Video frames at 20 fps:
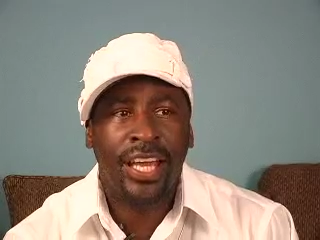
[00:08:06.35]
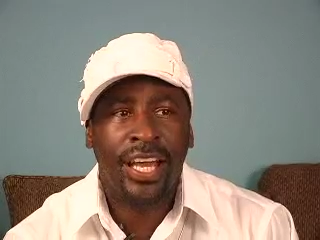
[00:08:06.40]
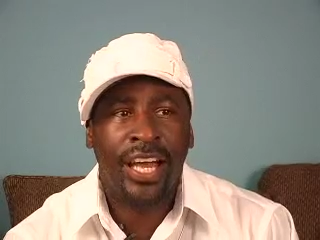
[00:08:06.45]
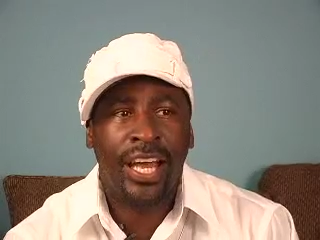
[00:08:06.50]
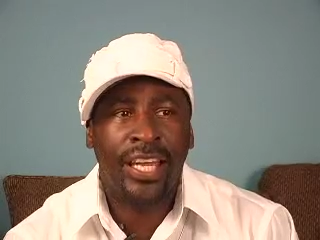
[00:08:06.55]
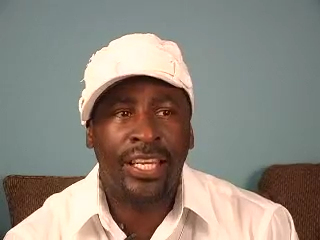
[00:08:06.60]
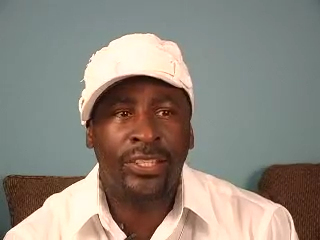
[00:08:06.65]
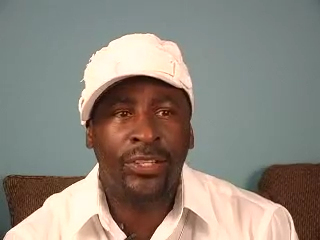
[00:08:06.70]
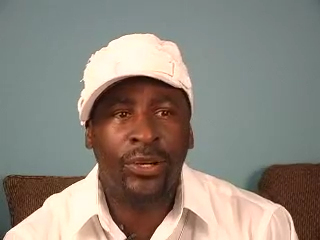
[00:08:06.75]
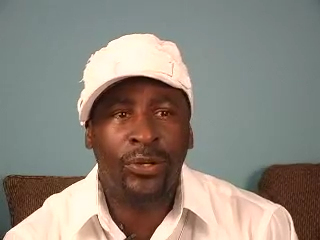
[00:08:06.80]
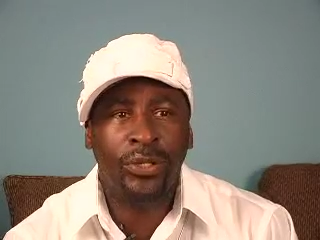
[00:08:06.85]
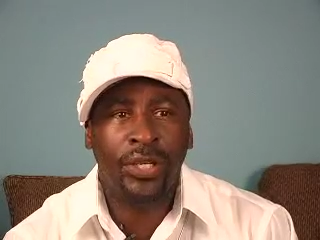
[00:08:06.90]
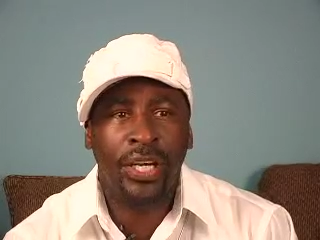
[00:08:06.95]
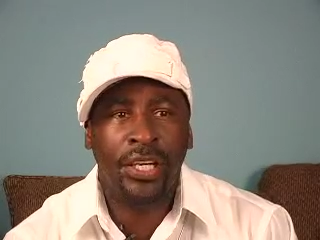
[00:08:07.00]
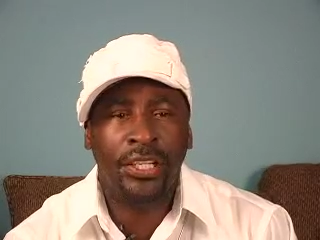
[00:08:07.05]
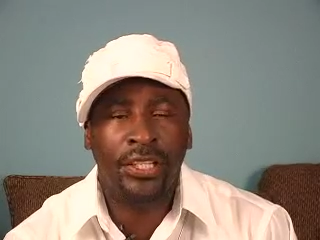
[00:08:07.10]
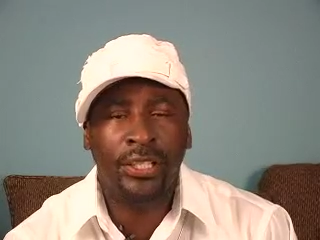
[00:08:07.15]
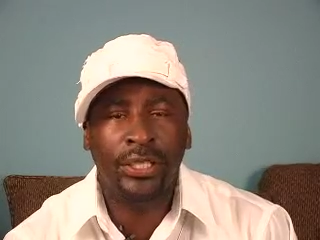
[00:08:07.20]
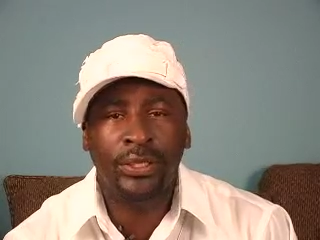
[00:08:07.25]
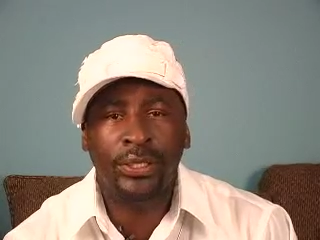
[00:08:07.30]
I no
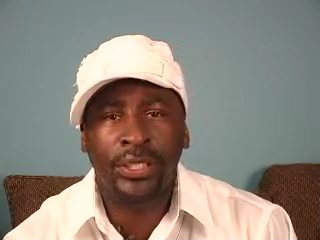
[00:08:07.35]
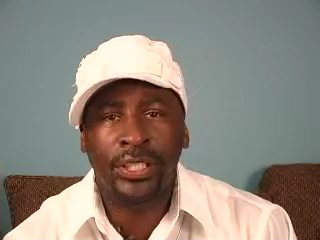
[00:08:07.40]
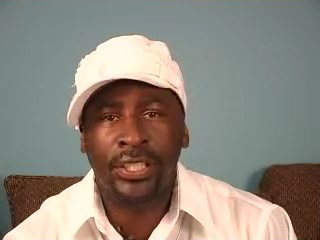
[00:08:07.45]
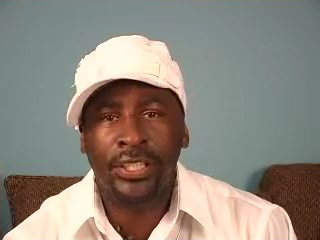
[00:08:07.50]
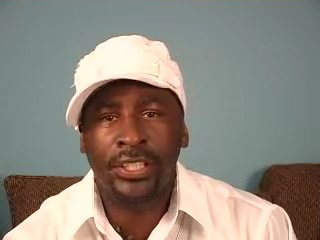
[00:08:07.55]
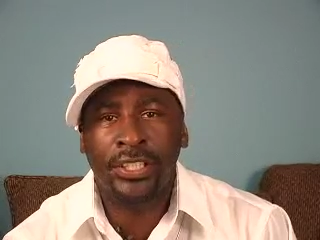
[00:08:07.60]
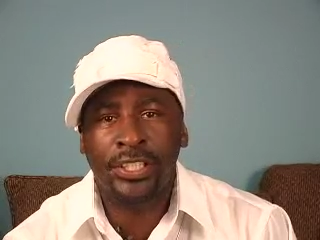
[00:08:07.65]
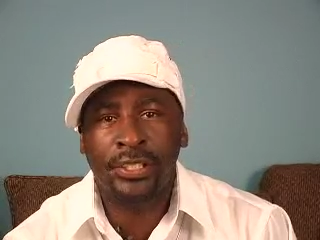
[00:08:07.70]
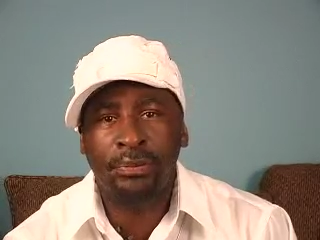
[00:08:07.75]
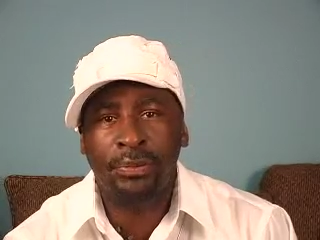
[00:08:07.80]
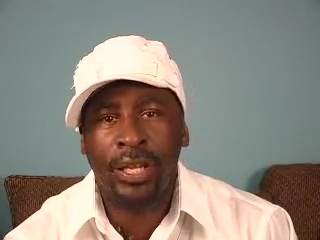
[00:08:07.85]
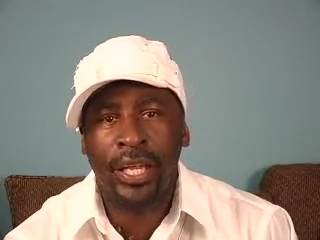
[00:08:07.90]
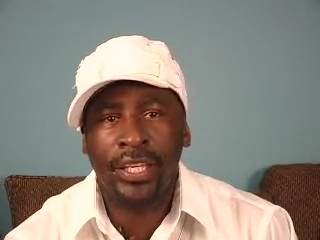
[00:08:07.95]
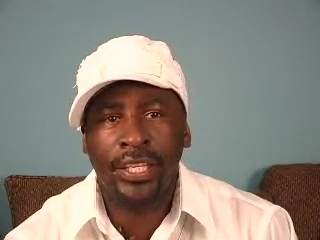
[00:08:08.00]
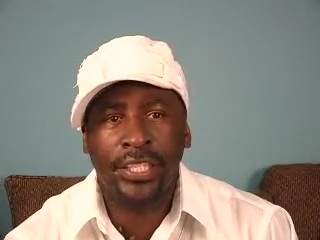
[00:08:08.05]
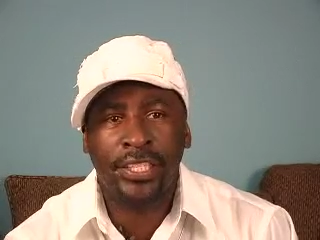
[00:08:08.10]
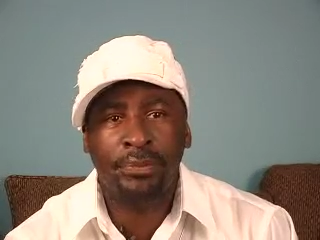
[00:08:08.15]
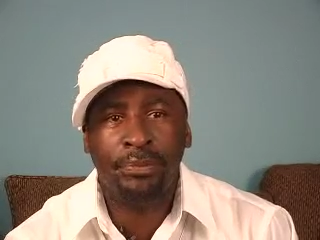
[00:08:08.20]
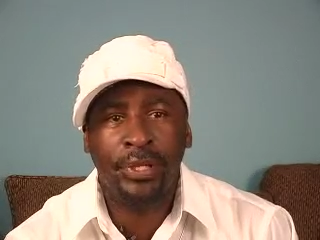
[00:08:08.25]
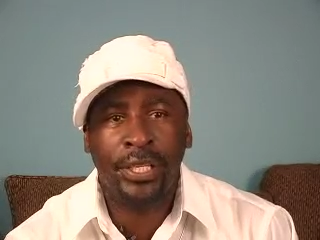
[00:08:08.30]
longer look at this
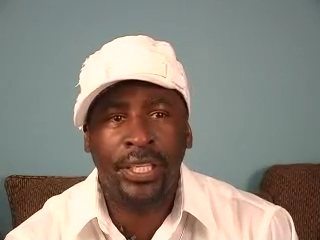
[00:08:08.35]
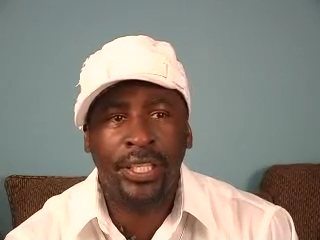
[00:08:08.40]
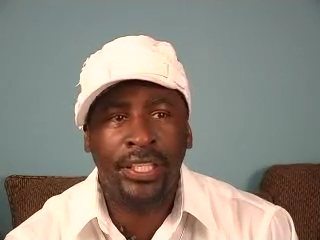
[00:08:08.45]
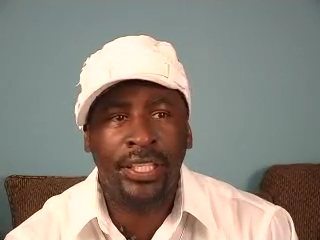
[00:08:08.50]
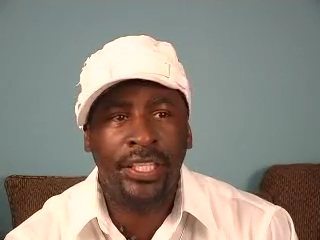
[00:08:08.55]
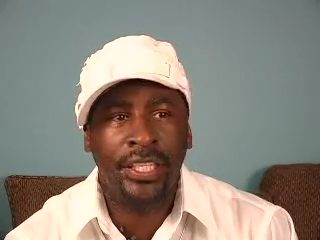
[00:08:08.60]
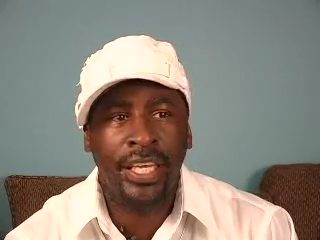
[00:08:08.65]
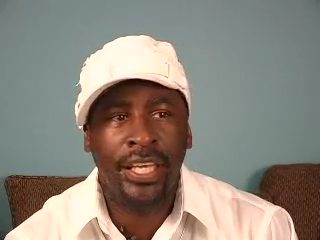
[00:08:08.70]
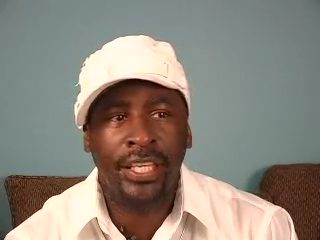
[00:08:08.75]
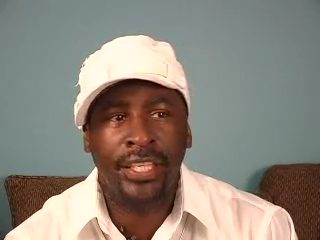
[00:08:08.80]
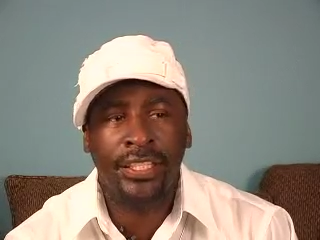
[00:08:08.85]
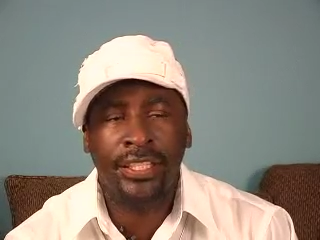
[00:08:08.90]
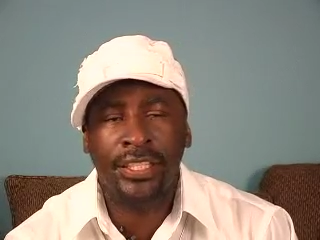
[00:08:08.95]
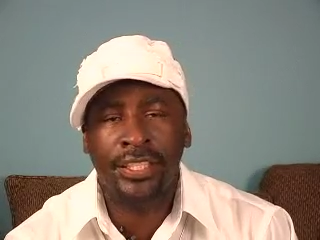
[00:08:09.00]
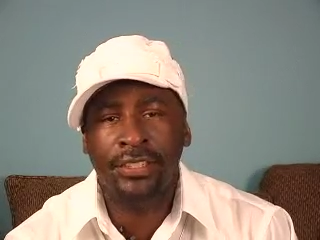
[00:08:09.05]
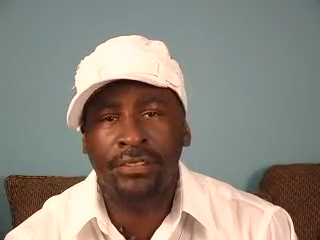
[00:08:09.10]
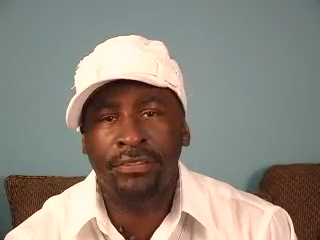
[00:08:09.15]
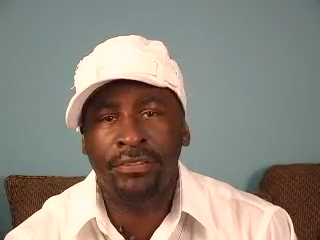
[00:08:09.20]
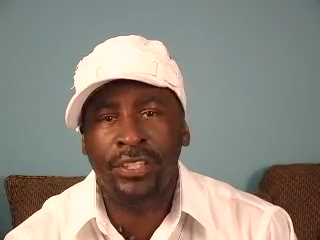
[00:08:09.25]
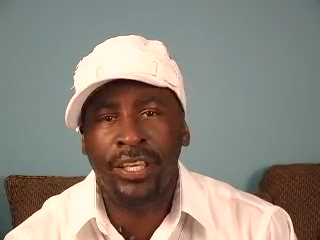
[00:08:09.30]
planet as being a
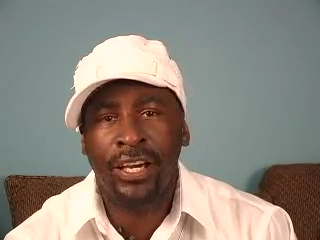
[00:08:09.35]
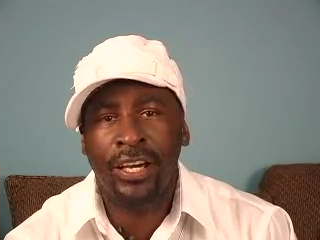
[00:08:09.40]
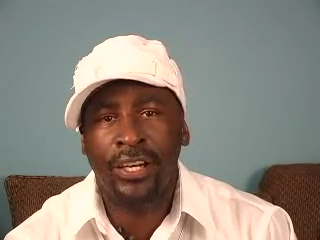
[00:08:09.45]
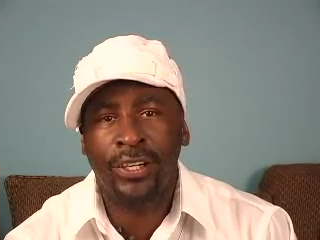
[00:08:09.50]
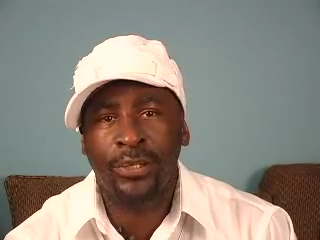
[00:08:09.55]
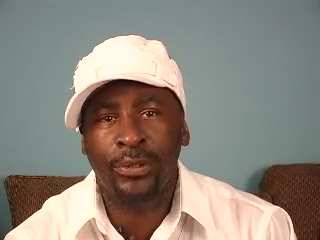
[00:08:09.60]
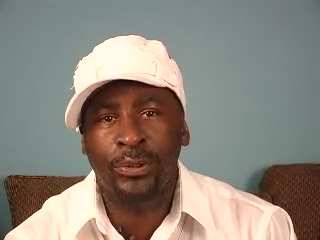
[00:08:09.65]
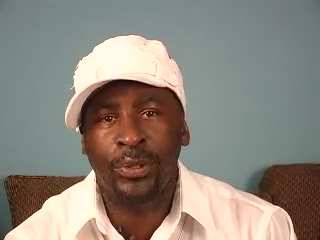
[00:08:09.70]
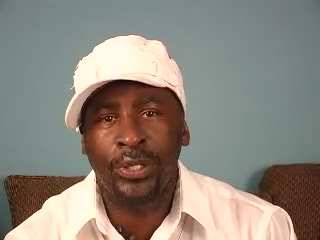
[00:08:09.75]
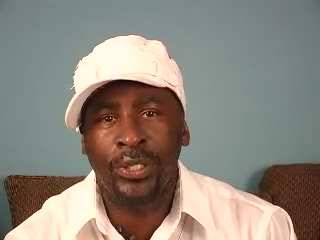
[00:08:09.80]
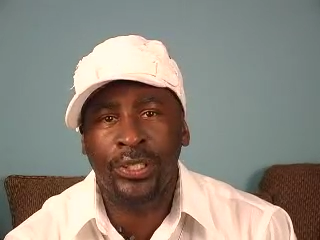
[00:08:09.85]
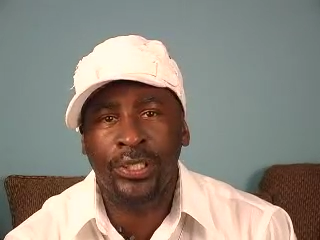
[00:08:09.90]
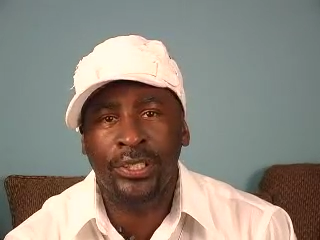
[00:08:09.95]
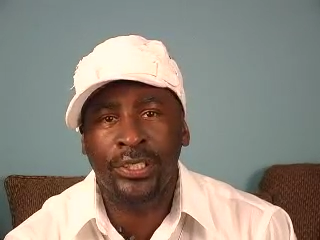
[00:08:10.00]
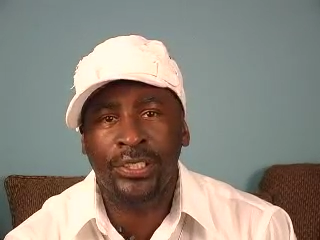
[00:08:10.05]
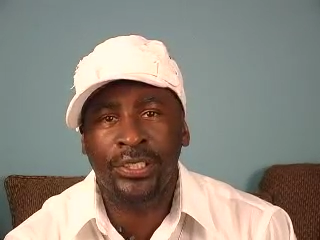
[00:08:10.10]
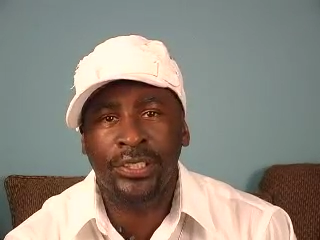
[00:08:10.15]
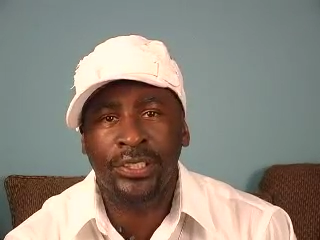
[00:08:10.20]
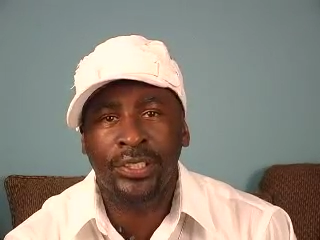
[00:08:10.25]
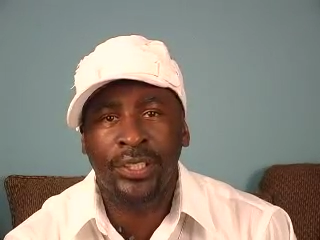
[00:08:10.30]
negative, dark world,